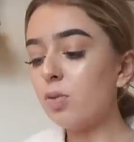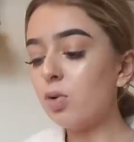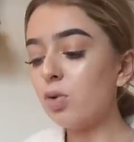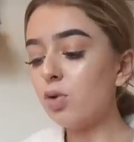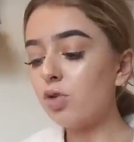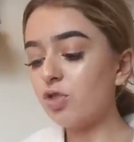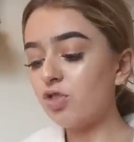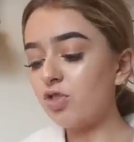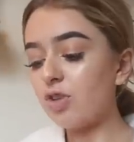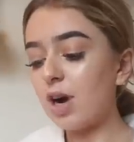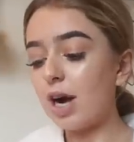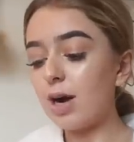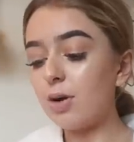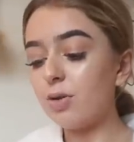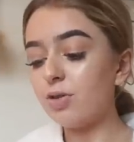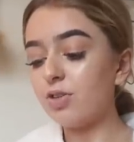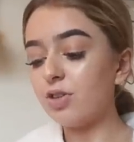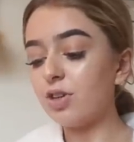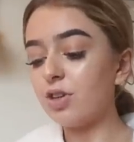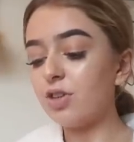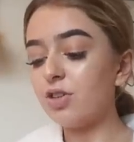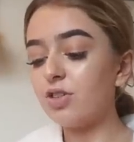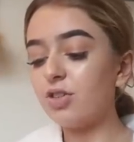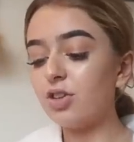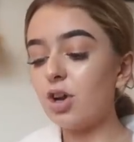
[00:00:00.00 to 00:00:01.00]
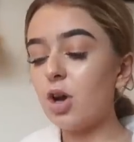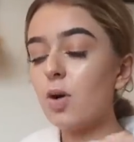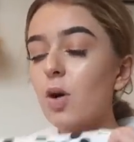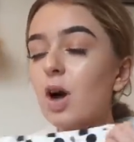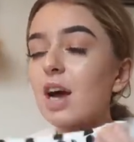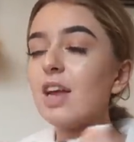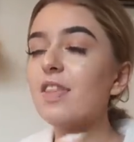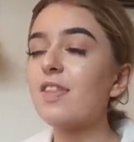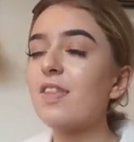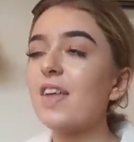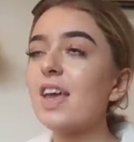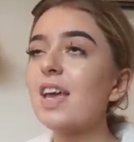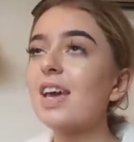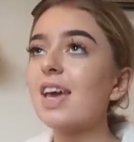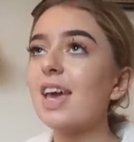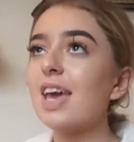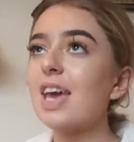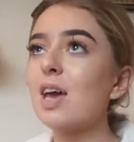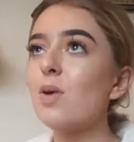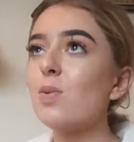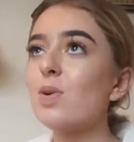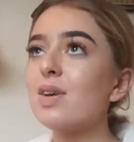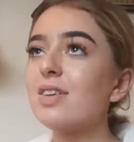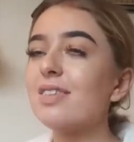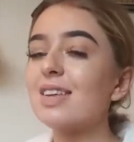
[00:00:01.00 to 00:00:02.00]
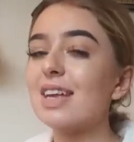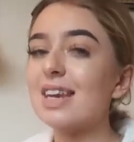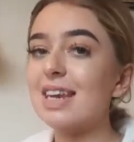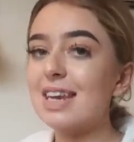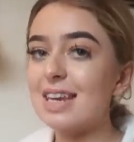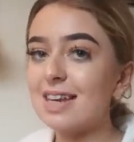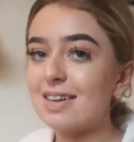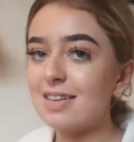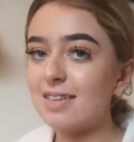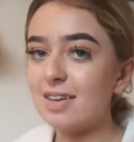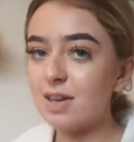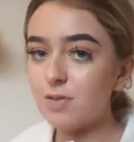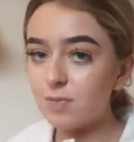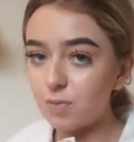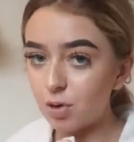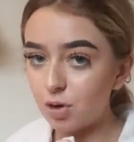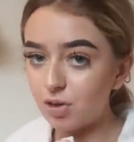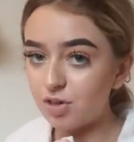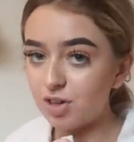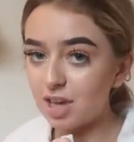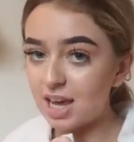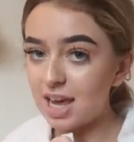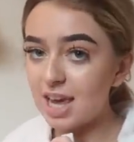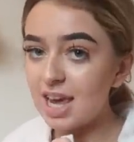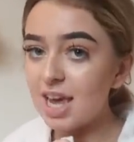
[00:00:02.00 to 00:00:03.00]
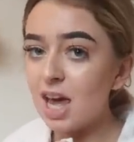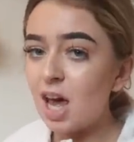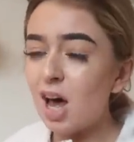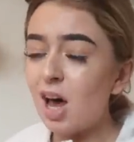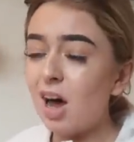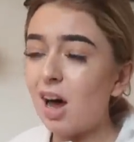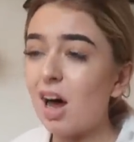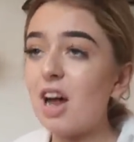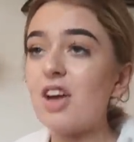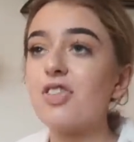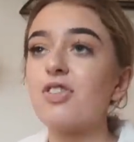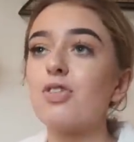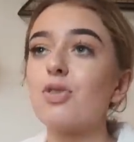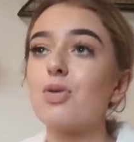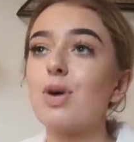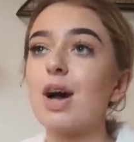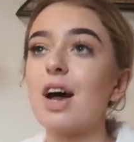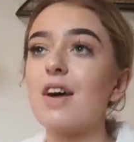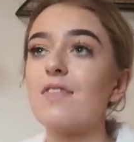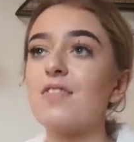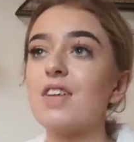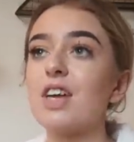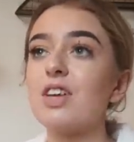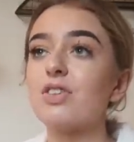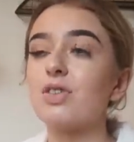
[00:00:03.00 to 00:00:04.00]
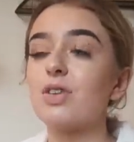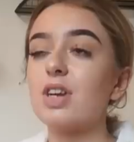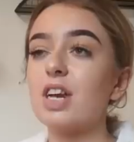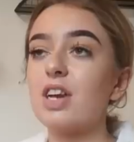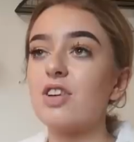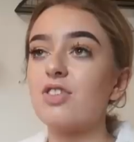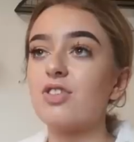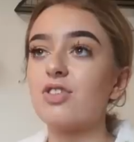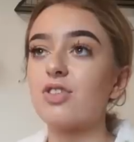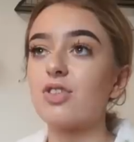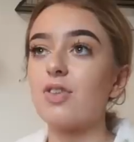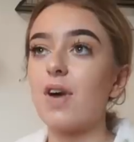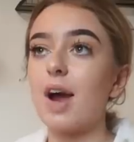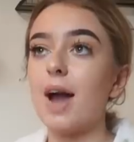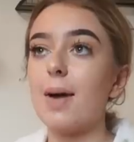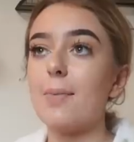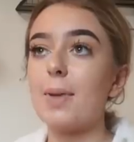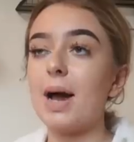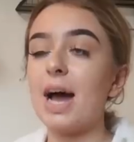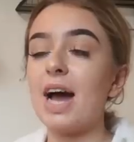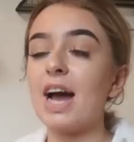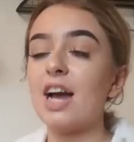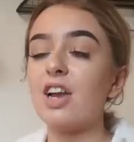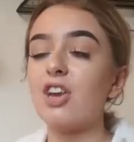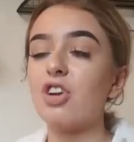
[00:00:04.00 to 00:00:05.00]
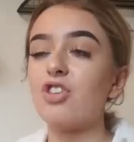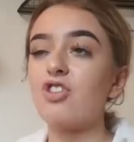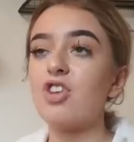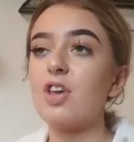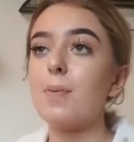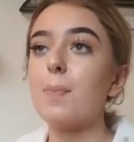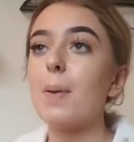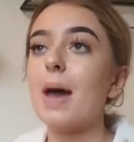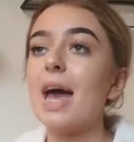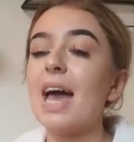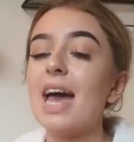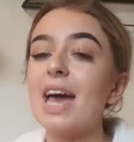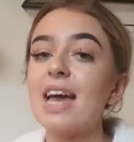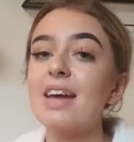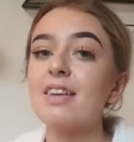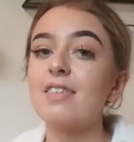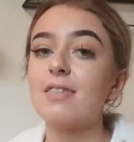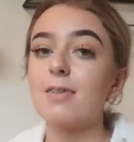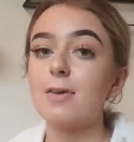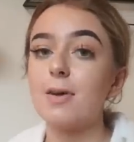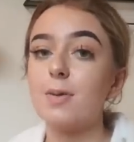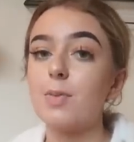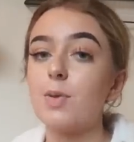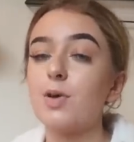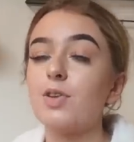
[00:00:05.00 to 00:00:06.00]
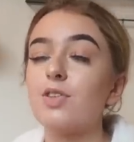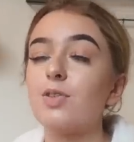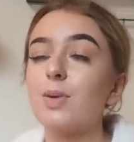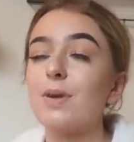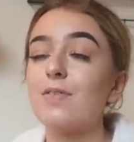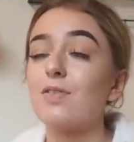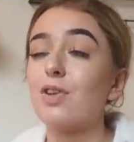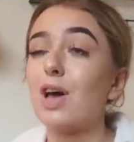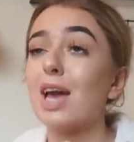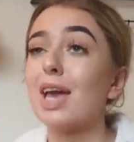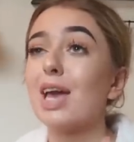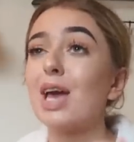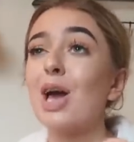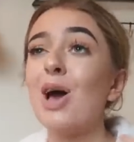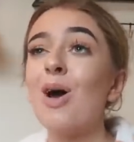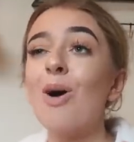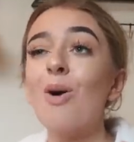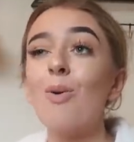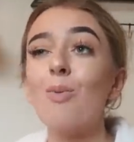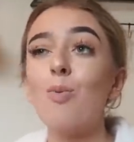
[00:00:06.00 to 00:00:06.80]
more trousers so I think it was Lissy Roddy I saw have these on Instagram and she pairs them sort of like